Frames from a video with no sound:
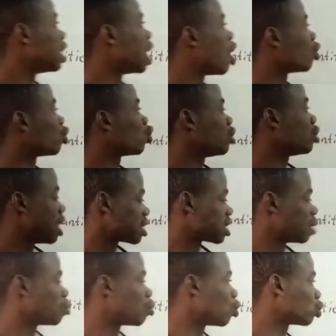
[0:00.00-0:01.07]
Now, so they are
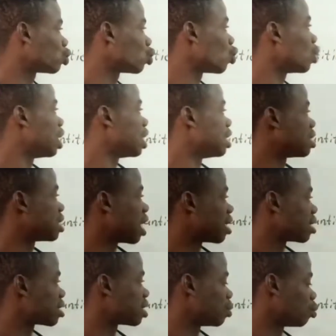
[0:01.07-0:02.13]
symbols. So these
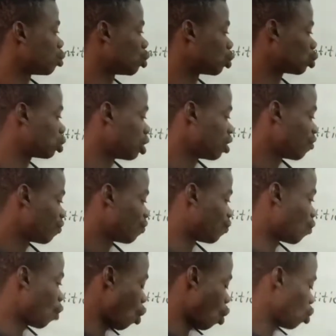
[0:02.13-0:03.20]
are the symbols
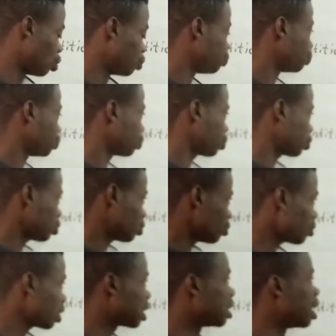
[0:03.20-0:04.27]
for
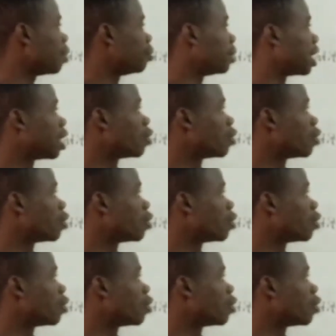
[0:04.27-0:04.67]
them.